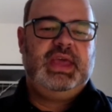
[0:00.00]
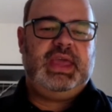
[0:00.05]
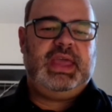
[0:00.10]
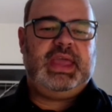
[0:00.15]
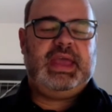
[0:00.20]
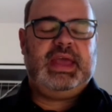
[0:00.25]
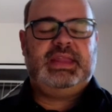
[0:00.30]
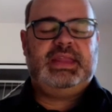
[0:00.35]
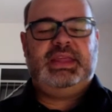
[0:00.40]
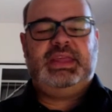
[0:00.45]

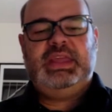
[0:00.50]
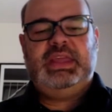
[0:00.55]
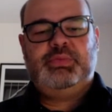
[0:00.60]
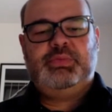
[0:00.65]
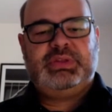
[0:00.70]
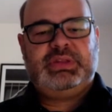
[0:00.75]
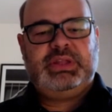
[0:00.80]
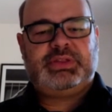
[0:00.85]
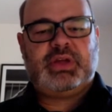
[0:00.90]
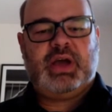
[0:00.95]
And he
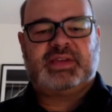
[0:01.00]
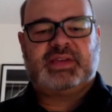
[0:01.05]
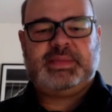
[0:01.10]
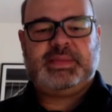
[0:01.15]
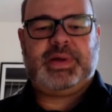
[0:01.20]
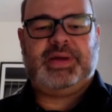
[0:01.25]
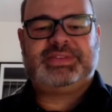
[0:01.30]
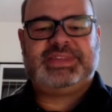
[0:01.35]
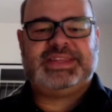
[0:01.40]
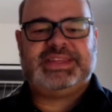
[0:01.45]
really talks
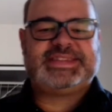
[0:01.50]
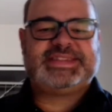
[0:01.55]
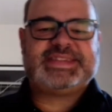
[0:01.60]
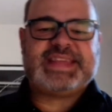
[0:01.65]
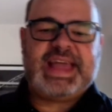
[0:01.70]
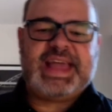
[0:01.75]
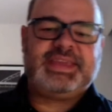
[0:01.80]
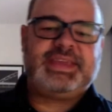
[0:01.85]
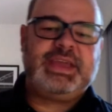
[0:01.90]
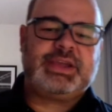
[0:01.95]
about the
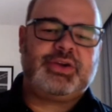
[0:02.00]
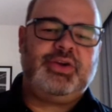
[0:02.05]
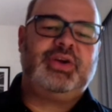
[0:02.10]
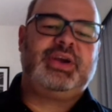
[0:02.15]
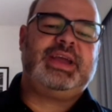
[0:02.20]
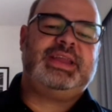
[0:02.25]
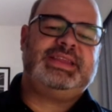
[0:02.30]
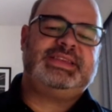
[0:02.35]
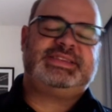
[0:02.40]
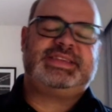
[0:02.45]
psychic
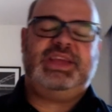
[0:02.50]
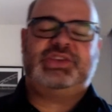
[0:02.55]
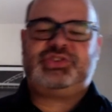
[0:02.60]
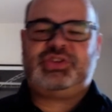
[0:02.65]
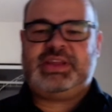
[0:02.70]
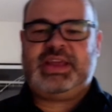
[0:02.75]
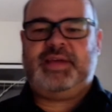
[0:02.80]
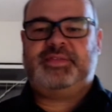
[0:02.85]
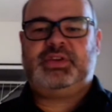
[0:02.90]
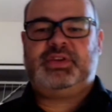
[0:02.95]

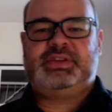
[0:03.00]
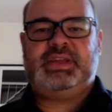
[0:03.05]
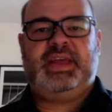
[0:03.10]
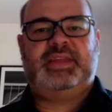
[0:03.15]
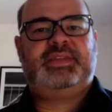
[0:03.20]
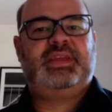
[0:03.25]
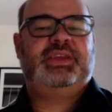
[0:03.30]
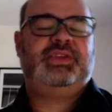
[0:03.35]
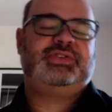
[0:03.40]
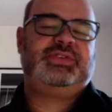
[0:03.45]
organization after
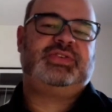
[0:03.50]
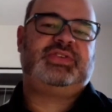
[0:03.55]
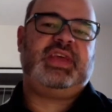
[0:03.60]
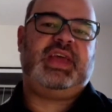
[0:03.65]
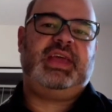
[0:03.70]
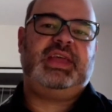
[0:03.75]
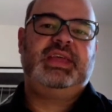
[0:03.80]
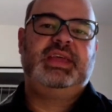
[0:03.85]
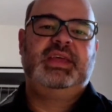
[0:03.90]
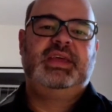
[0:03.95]
death. That is to
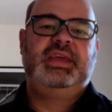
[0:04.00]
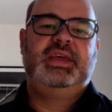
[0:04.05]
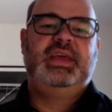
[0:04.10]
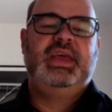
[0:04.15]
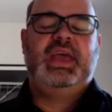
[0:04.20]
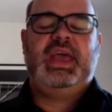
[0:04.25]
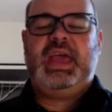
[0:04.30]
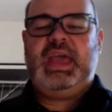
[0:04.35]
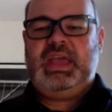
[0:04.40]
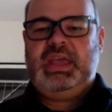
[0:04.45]
say,
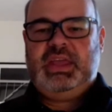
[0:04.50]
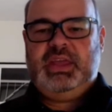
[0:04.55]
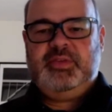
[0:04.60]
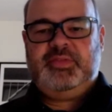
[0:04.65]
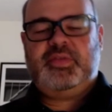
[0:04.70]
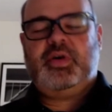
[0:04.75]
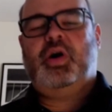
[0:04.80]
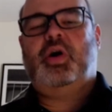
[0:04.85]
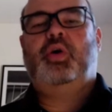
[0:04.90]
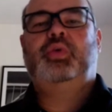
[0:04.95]
hey,
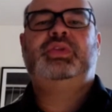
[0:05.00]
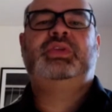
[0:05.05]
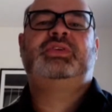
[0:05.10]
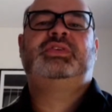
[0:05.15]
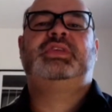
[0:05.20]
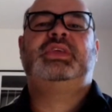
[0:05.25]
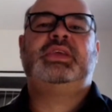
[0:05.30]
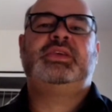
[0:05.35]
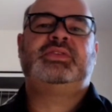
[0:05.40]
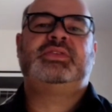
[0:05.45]
if all
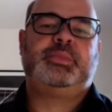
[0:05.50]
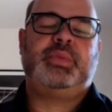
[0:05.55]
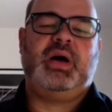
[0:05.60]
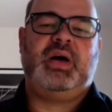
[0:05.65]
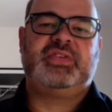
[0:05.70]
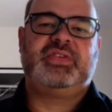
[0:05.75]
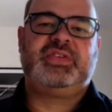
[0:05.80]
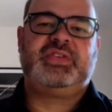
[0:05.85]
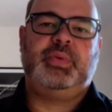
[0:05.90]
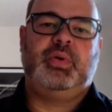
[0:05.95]
these things are
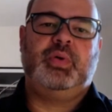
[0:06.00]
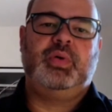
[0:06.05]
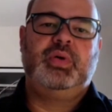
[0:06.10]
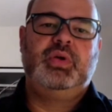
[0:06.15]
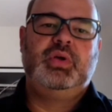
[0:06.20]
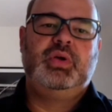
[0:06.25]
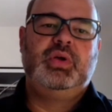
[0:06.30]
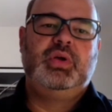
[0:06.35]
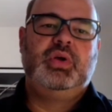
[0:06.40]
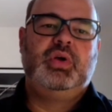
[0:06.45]

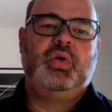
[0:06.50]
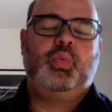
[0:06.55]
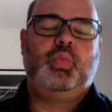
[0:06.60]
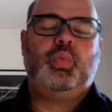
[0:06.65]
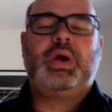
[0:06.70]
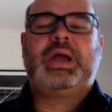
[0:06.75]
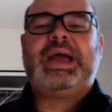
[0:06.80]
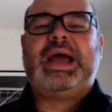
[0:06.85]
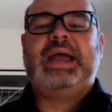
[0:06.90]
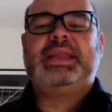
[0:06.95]
possible,
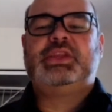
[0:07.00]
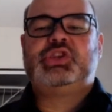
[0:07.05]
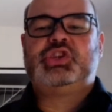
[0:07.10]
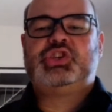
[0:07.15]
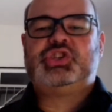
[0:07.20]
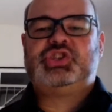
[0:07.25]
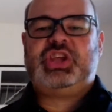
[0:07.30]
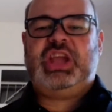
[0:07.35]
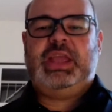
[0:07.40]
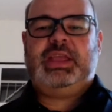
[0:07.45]
what kind of
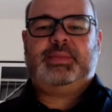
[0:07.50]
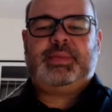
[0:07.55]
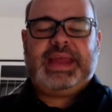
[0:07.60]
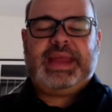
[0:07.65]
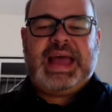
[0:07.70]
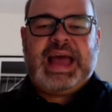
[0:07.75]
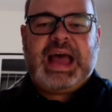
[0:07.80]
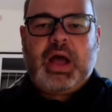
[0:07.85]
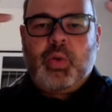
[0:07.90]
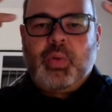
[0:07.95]
shape
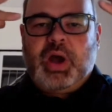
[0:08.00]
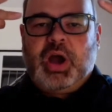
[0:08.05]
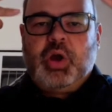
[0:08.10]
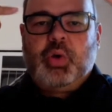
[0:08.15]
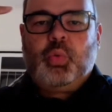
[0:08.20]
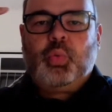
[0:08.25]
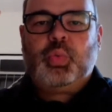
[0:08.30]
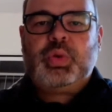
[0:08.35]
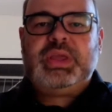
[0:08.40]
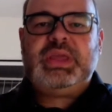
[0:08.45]
and how
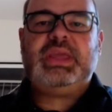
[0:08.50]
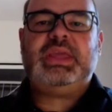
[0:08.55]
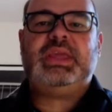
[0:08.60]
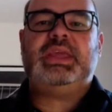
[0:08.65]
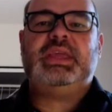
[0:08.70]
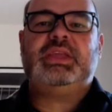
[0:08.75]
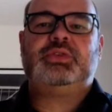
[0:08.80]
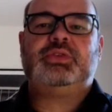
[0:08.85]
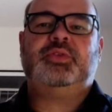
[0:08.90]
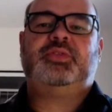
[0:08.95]
are
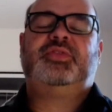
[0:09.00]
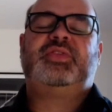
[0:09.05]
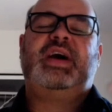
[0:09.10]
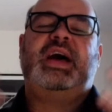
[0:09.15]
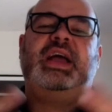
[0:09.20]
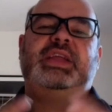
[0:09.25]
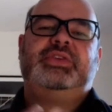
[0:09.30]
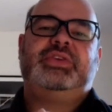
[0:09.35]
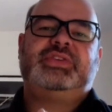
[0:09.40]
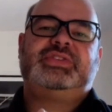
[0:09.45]
we to
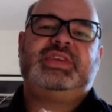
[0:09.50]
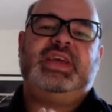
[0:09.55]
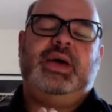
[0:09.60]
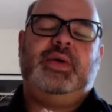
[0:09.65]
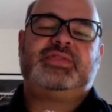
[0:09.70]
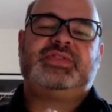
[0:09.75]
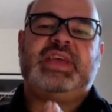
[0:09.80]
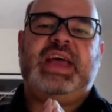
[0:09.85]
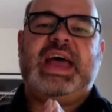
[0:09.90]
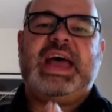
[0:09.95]
find
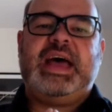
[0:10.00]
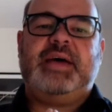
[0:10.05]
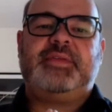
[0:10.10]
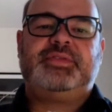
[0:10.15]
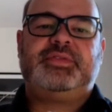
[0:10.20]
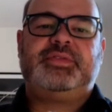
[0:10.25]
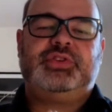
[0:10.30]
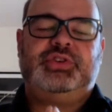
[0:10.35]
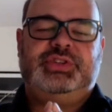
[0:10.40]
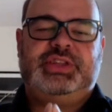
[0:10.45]
ourselves
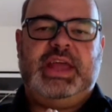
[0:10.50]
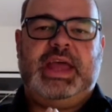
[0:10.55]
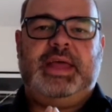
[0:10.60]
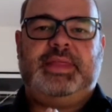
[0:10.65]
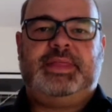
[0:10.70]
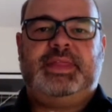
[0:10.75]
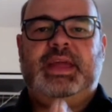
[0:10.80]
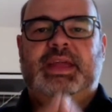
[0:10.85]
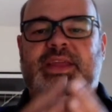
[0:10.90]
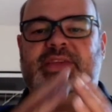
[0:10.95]
after
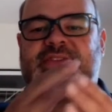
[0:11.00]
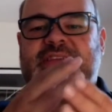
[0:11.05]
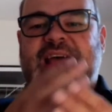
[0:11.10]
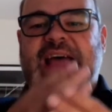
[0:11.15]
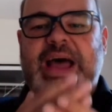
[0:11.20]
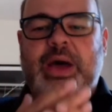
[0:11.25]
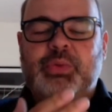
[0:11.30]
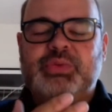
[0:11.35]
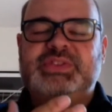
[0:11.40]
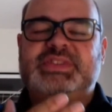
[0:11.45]
death that is
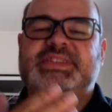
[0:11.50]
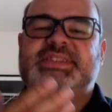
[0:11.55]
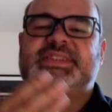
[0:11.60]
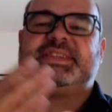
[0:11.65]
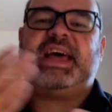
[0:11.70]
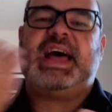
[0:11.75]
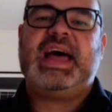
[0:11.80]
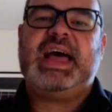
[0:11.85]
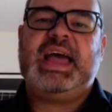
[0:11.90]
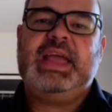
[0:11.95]

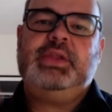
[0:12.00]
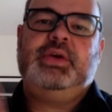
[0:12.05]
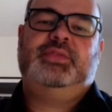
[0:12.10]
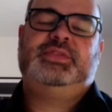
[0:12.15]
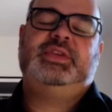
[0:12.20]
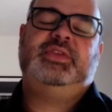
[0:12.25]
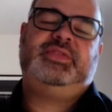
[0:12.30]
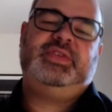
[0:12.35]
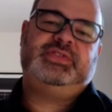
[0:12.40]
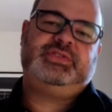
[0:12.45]
outside
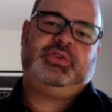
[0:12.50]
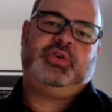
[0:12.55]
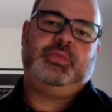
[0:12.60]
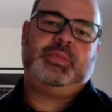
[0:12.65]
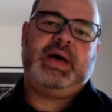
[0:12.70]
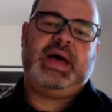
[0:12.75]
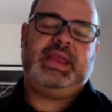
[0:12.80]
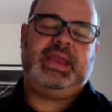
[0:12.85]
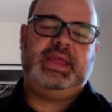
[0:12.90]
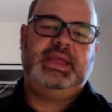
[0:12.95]
of the
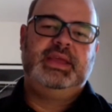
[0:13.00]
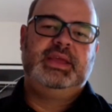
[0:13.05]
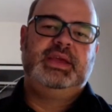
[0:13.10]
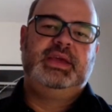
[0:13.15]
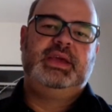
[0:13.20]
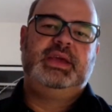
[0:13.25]
physical body?